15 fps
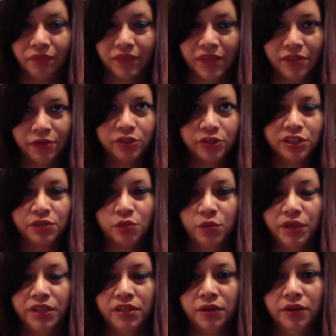And there's this
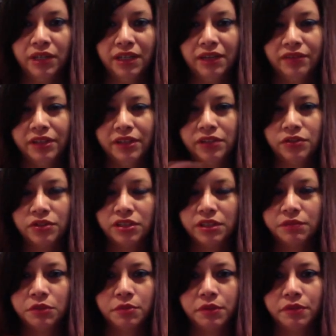window, and everything just
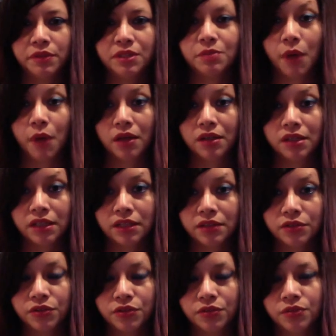seems to be responding
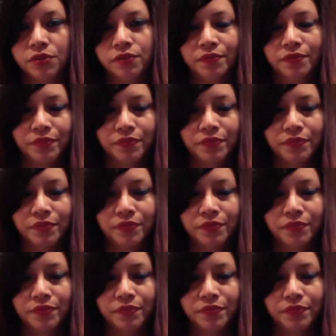to